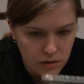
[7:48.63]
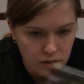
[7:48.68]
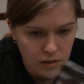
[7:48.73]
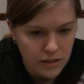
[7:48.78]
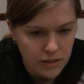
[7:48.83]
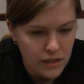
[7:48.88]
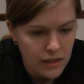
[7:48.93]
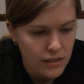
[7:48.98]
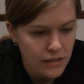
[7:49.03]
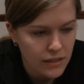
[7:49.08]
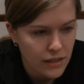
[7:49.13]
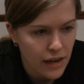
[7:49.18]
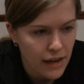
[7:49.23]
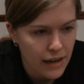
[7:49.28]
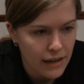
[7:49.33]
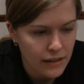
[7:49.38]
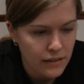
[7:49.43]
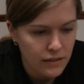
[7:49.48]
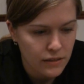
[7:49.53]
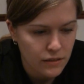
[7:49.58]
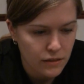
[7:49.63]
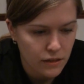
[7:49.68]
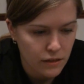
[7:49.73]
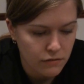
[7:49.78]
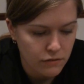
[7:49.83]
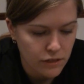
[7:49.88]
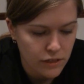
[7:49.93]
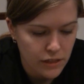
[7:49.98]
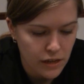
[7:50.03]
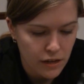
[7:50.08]
this actually had
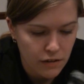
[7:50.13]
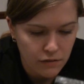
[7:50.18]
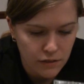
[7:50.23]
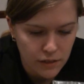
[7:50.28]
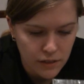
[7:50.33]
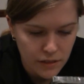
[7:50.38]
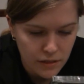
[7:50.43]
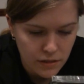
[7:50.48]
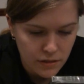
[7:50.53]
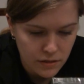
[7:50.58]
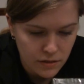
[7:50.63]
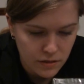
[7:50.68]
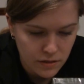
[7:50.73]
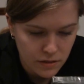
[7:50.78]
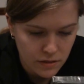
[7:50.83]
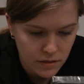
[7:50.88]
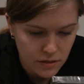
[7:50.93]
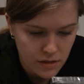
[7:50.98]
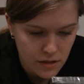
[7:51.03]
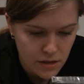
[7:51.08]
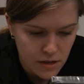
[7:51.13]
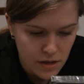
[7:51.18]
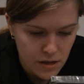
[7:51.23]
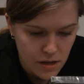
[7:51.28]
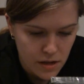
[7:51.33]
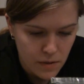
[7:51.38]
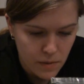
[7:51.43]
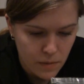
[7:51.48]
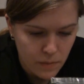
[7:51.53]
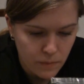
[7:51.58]
a retail release,
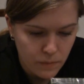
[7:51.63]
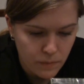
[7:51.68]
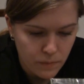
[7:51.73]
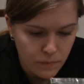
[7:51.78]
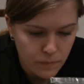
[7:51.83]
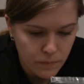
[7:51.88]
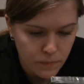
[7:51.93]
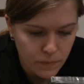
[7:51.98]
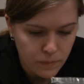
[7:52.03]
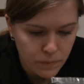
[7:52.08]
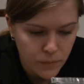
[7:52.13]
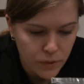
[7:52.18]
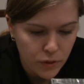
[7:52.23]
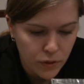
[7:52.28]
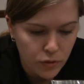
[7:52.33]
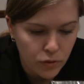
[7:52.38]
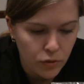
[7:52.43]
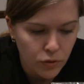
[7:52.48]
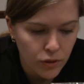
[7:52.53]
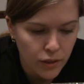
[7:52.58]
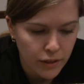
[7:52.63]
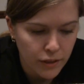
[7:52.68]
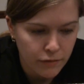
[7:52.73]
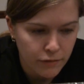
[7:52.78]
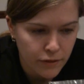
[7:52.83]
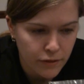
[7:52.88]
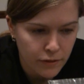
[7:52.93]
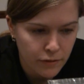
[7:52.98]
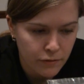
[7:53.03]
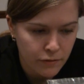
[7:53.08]
purely
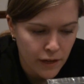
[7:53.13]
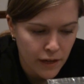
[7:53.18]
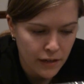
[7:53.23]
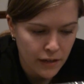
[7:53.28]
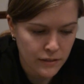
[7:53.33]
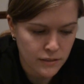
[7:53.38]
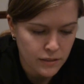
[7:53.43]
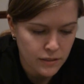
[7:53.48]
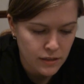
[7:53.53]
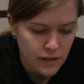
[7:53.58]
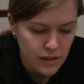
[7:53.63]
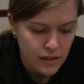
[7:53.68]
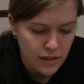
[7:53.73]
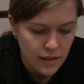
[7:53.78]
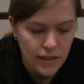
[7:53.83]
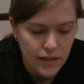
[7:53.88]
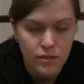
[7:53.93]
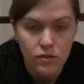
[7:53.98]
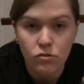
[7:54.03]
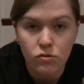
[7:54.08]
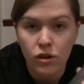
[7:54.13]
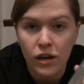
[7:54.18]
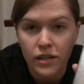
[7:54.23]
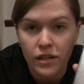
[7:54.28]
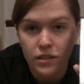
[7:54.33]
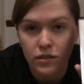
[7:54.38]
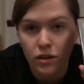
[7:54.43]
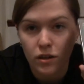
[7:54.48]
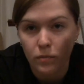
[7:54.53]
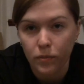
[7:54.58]
for the fact that it's not
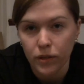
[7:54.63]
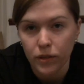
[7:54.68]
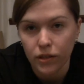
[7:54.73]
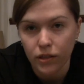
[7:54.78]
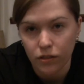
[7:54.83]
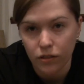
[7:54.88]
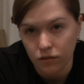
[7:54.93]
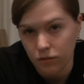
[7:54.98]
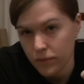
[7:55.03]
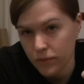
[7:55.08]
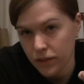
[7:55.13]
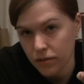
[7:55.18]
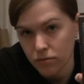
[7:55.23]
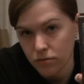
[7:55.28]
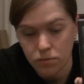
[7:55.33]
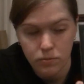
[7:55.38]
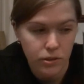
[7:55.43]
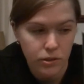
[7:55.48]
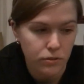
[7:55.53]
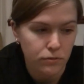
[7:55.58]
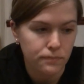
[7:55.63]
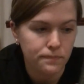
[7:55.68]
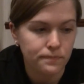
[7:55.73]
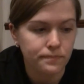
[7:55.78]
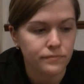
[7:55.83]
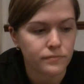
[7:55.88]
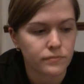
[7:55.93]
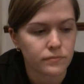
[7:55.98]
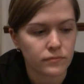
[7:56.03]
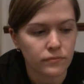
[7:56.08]
actually got a barcode on the back, which is pretty
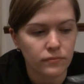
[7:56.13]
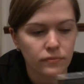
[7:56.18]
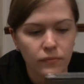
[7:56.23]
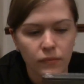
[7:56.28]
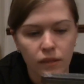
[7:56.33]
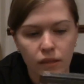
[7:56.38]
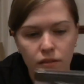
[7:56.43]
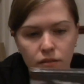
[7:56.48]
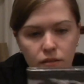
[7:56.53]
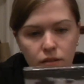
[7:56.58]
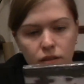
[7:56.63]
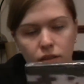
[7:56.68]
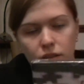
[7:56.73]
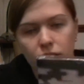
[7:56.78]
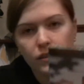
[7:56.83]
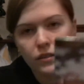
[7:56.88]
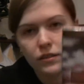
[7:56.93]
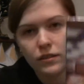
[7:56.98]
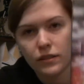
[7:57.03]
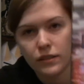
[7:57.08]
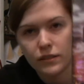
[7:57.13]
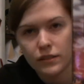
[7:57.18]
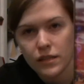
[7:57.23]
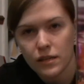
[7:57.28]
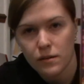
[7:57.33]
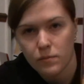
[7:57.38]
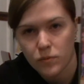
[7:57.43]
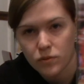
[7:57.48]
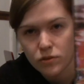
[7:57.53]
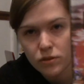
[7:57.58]
cool. So there's
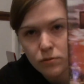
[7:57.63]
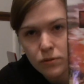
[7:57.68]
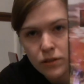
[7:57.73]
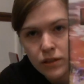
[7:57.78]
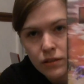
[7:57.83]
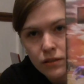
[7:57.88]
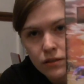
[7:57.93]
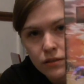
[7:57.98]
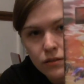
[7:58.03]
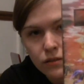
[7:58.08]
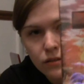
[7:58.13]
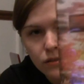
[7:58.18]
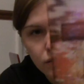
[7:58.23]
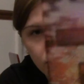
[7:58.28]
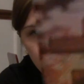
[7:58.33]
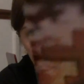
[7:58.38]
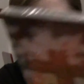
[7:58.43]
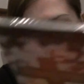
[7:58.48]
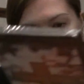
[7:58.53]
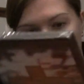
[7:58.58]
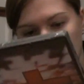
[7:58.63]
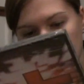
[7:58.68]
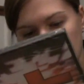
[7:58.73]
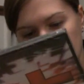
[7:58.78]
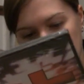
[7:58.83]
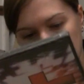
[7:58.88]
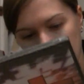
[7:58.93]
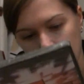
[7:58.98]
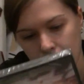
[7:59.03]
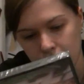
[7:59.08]
that, Multiwinia.
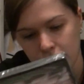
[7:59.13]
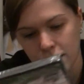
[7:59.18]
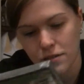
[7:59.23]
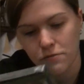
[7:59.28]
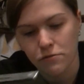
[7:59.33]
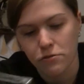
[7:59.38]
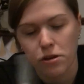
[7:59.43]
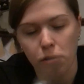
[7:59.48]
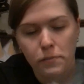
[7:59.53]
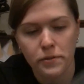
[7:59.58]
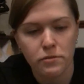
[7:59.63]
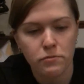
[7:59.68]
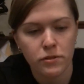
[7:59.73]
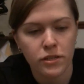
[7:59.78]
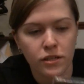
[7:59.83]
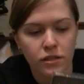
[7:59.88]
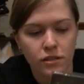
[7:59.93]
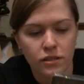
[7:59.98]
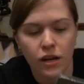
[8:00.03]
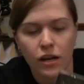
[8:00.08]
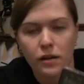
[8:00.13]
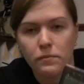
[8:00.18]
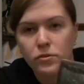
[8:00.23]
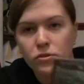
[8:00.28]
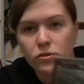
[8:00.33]
And system requirements, which are slightly